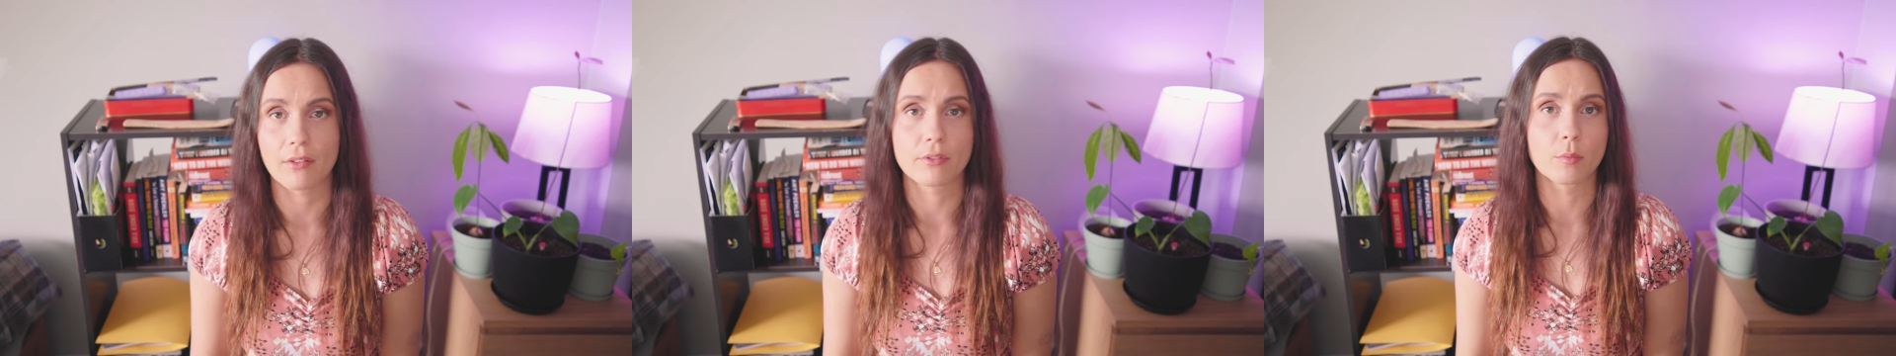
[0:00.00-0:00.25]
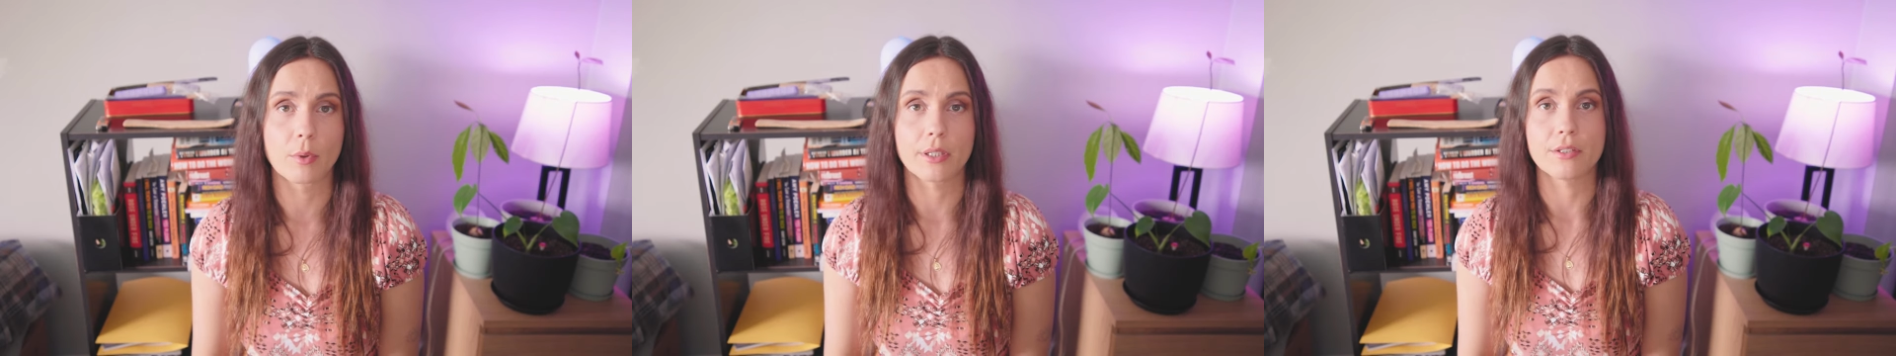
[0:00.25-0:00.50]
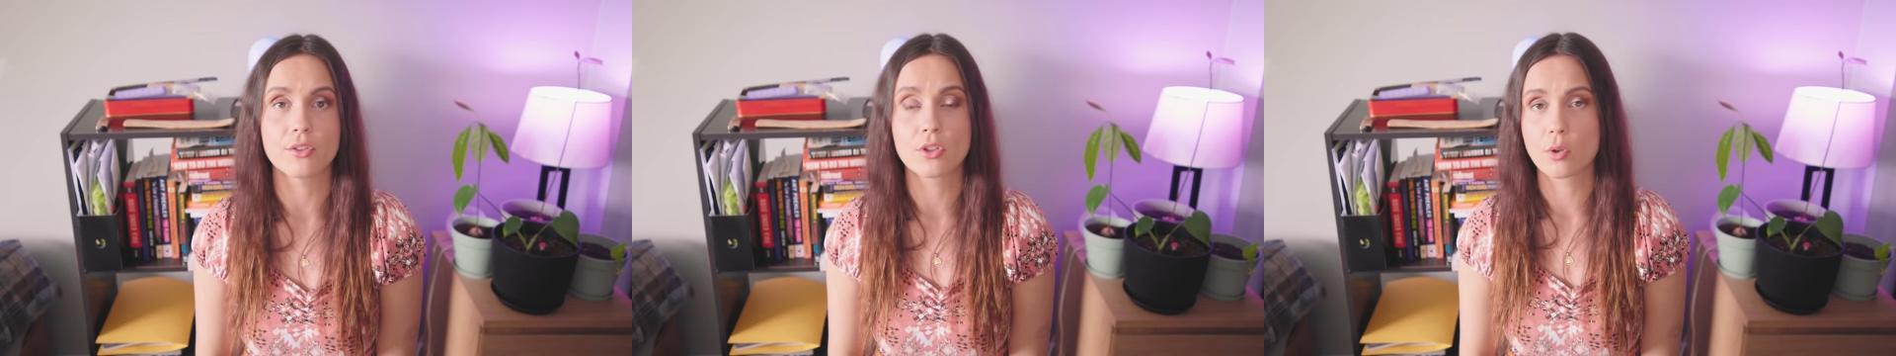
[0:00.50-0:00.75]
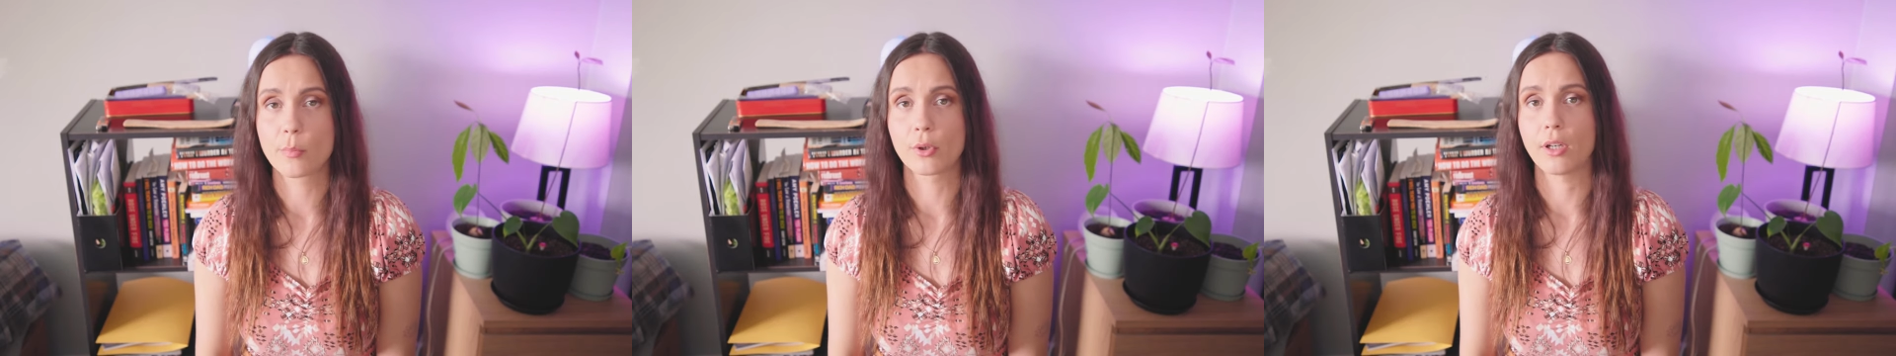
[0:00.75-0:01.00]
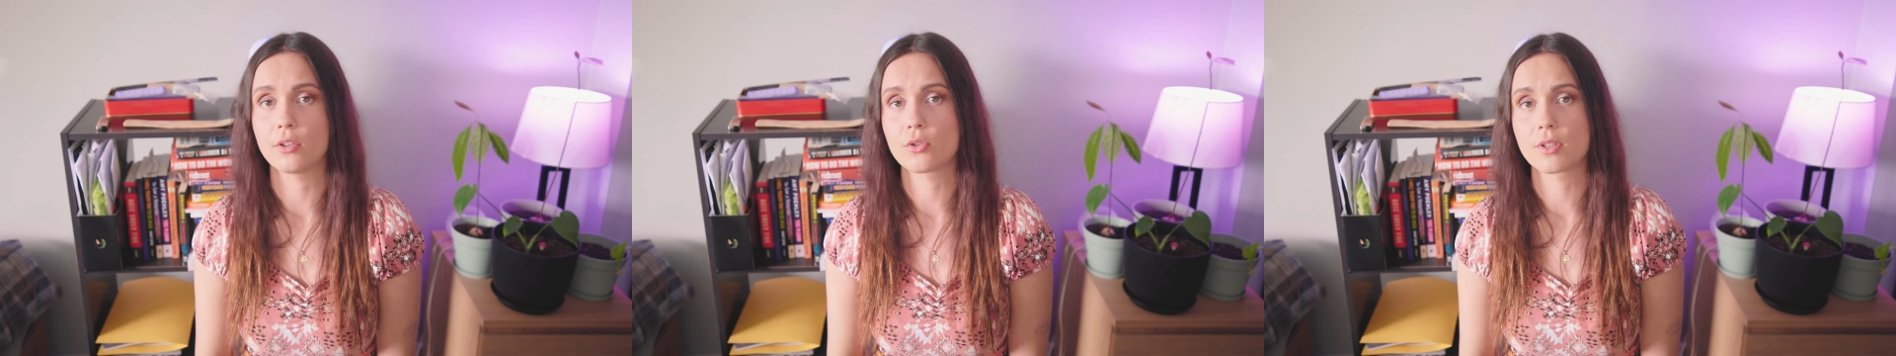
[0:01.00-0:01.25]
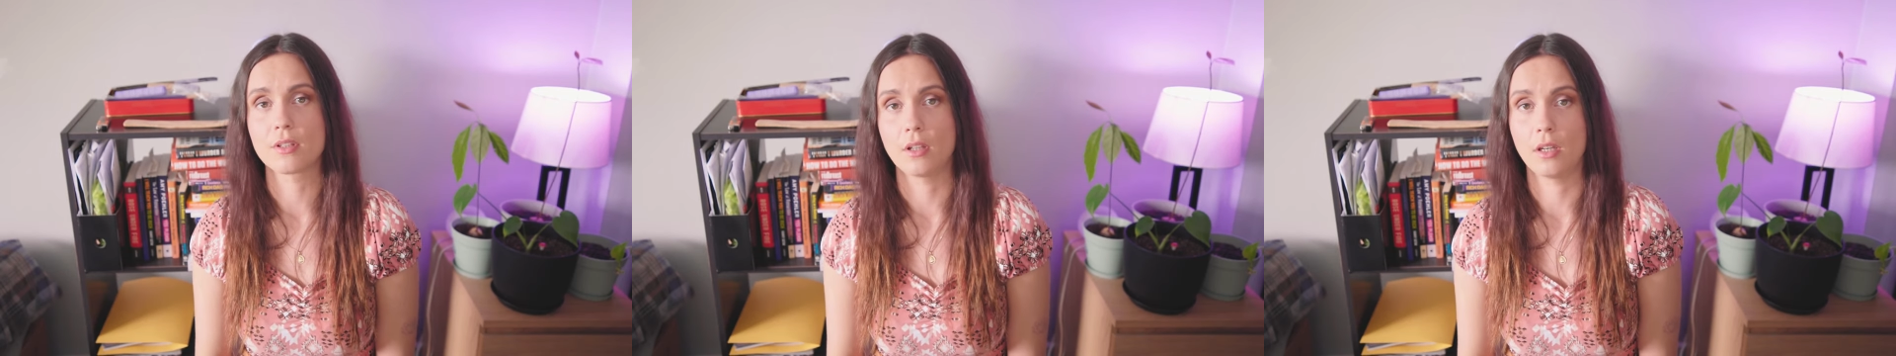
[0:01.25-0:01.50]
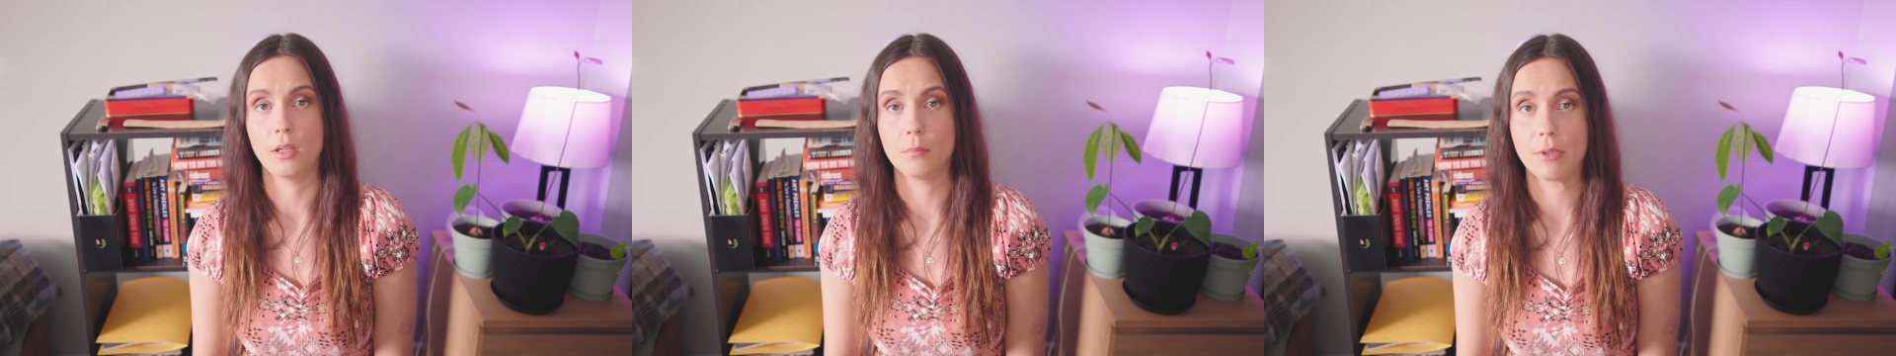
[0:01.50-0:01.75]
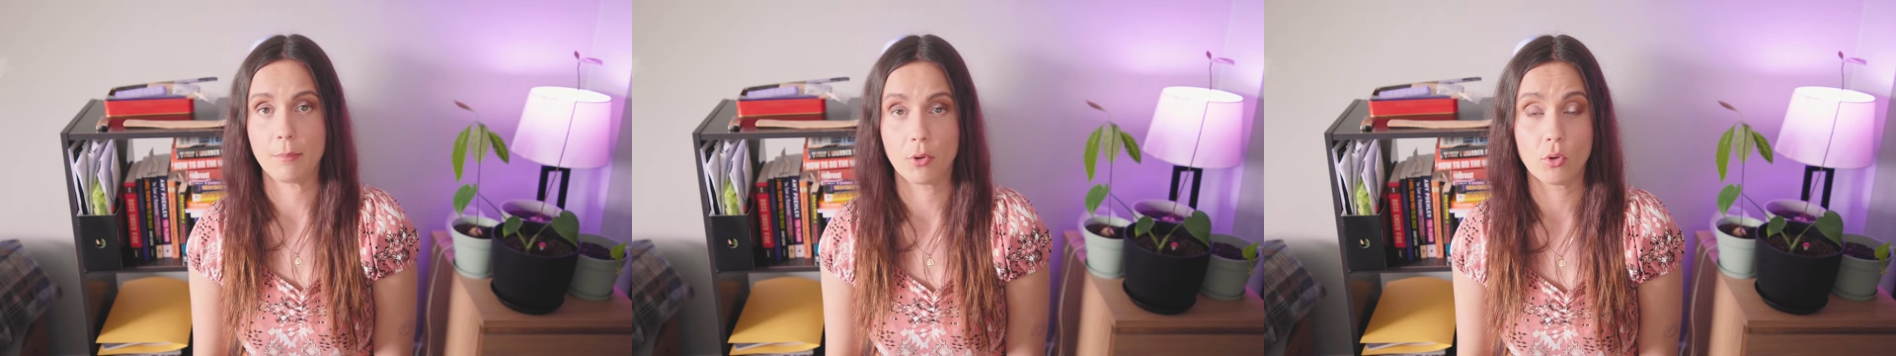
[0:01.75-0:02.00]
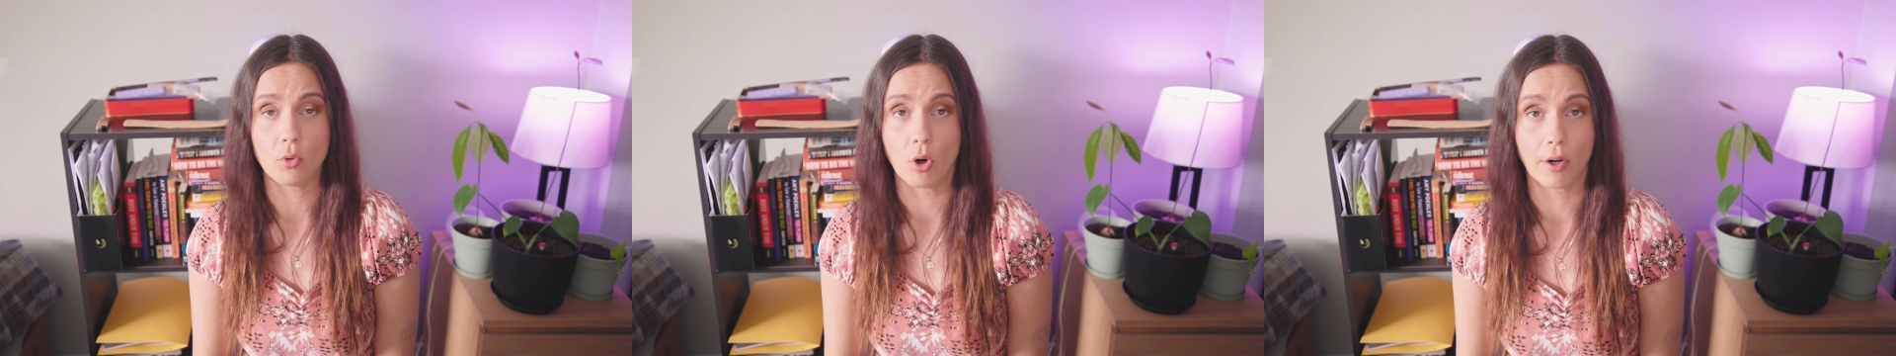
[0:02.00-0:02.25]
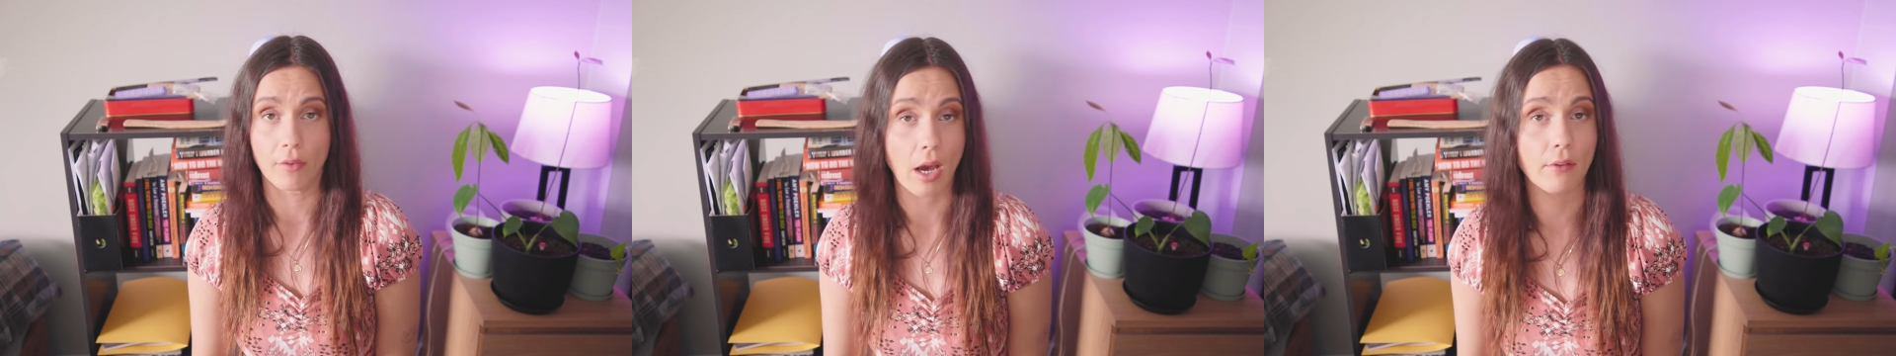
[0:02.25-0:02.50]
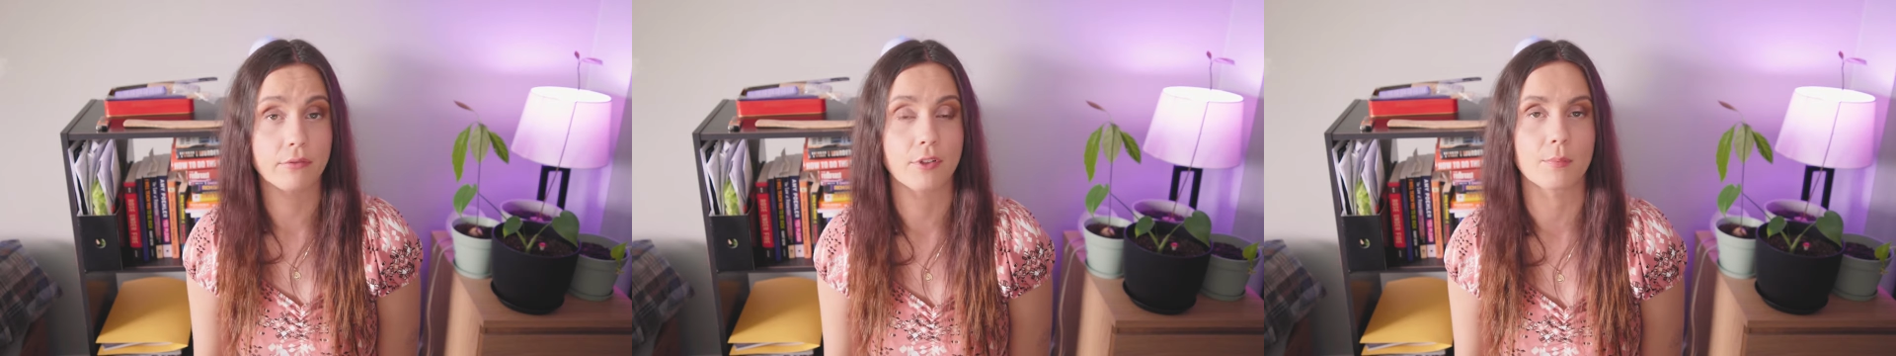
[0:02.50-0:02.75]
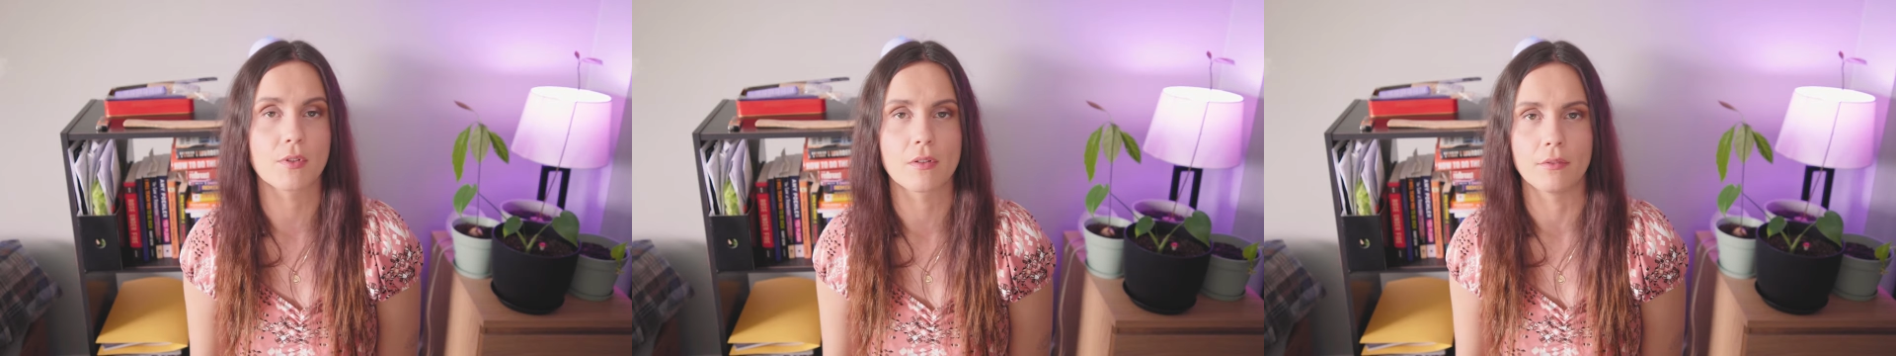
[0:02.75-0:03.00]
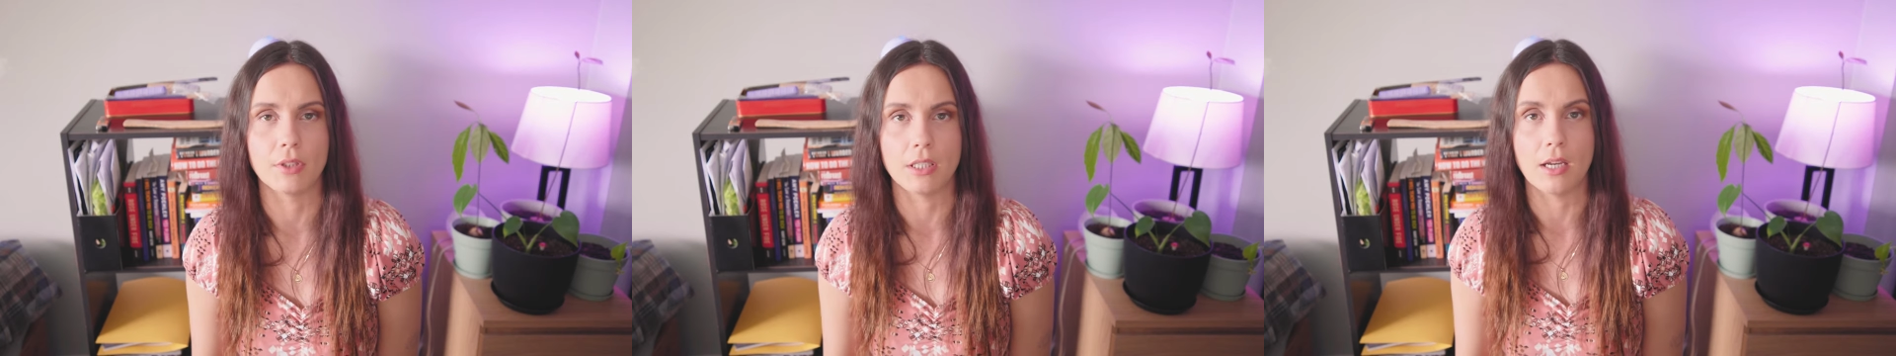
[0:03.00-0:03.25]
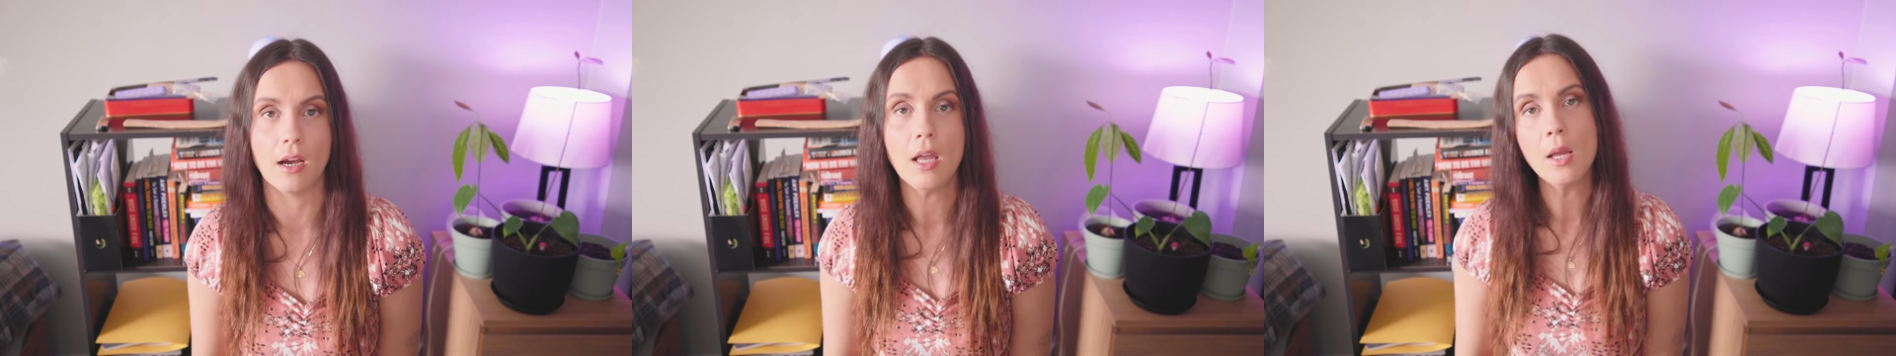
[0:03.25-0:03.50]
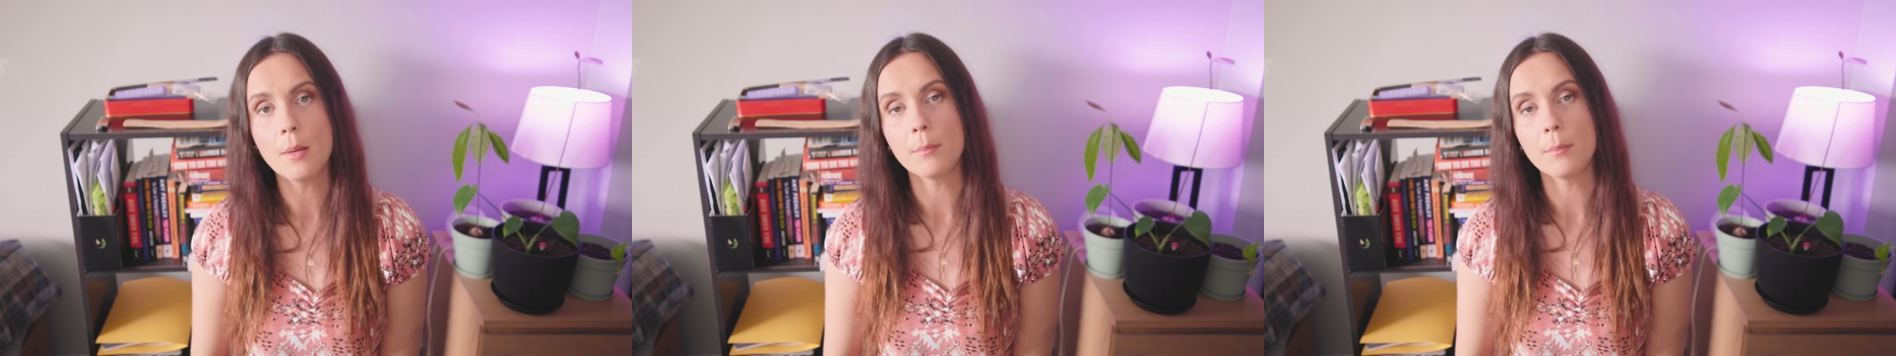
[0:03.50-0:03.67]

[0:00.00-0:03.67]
Everybody is super interested in people who are not from Slovenia